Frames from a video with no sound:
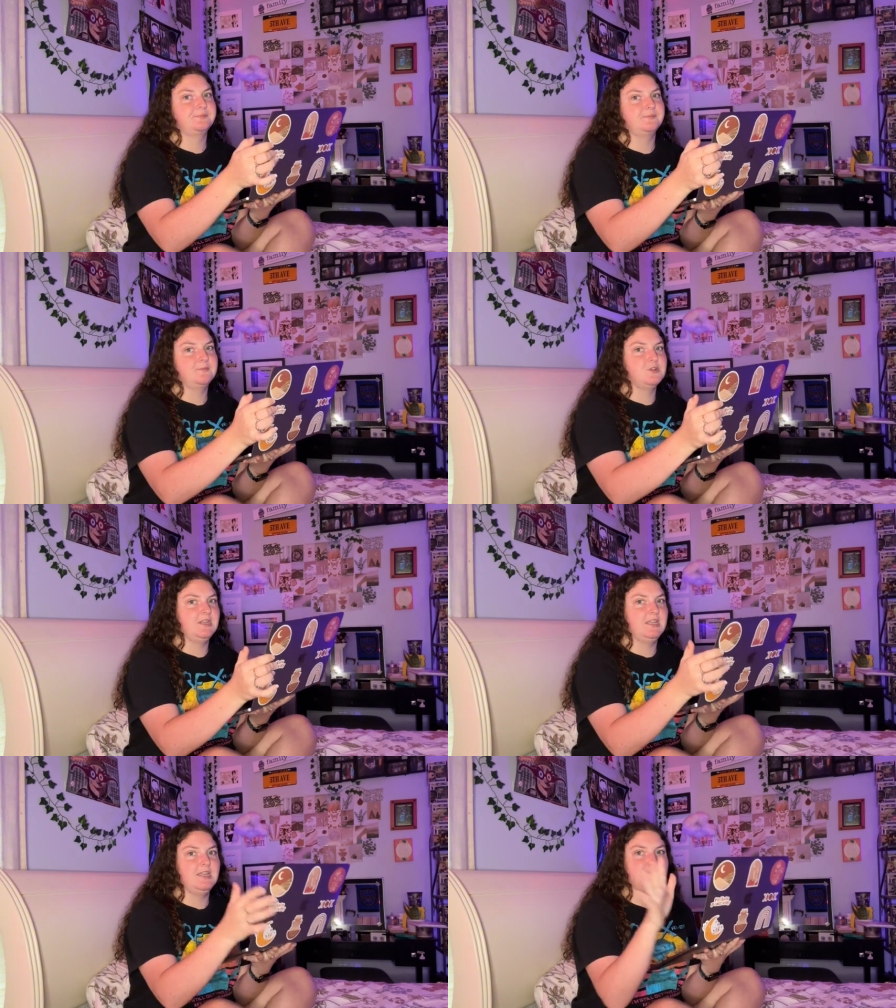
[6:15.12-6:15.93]
I'm trying
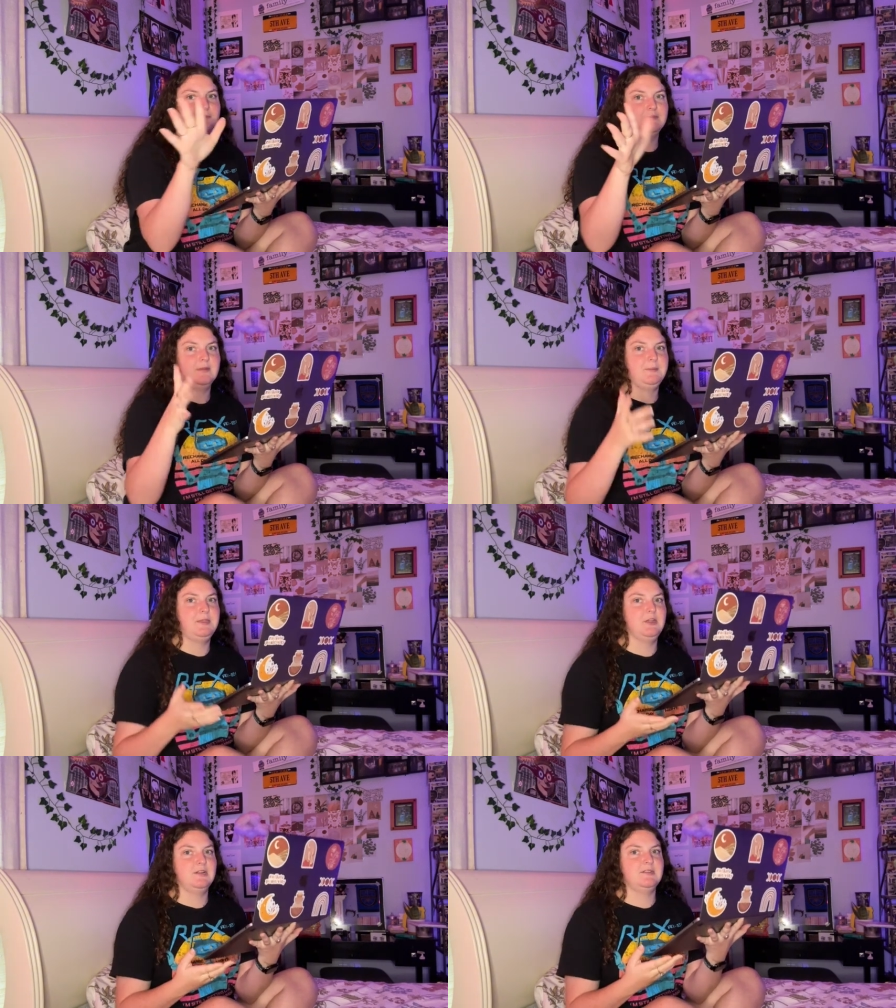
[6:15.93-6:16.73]
to keep up
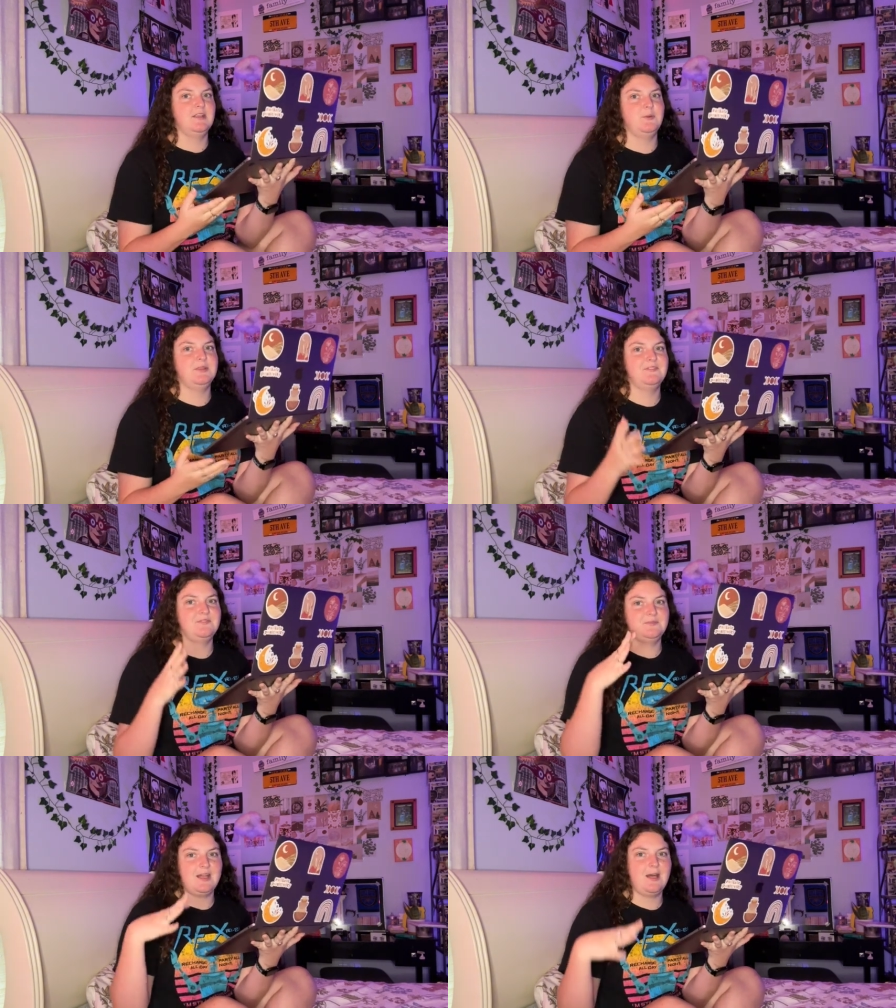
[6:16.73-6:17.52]
here because I always,
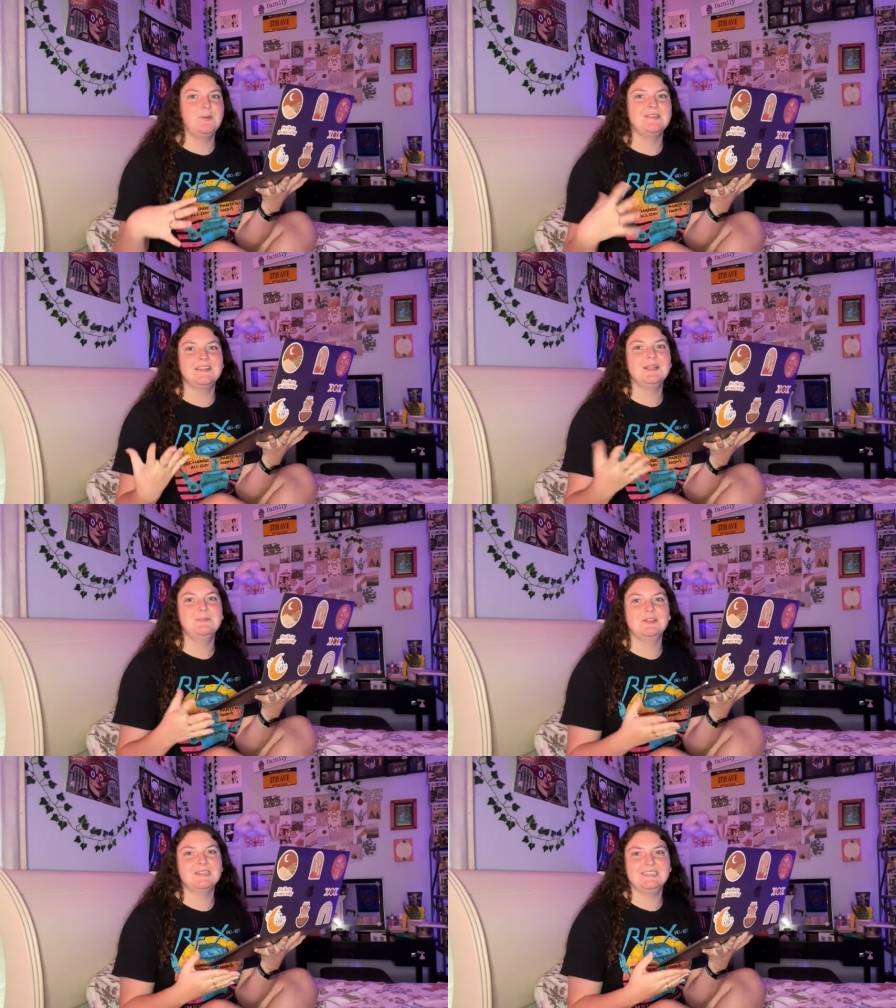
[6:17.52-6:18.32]
always end up
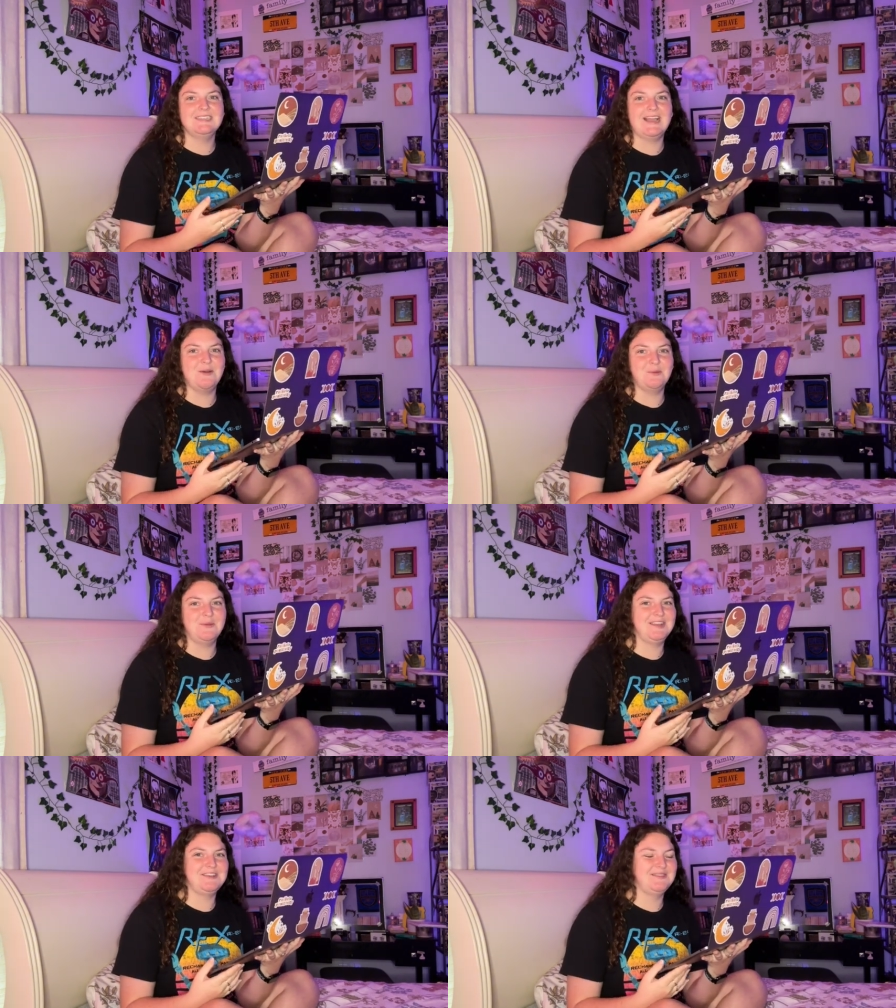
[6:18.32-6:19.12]
looking down when
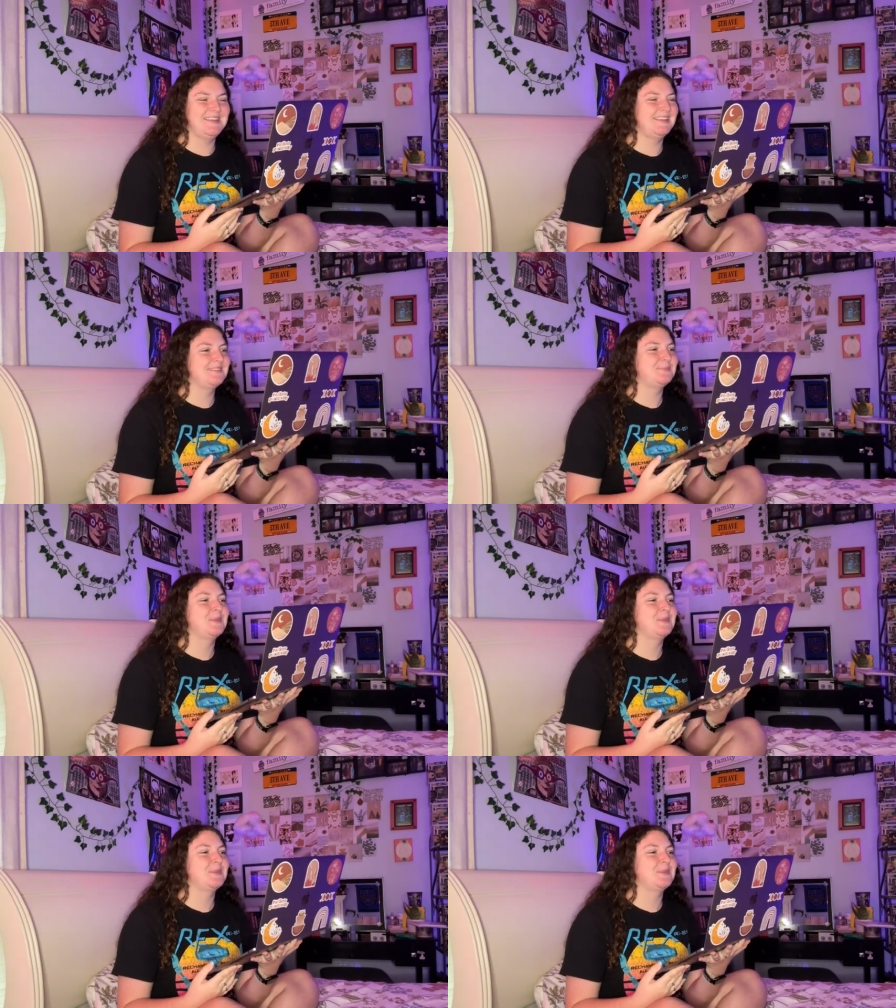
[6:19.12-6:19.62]
I do these.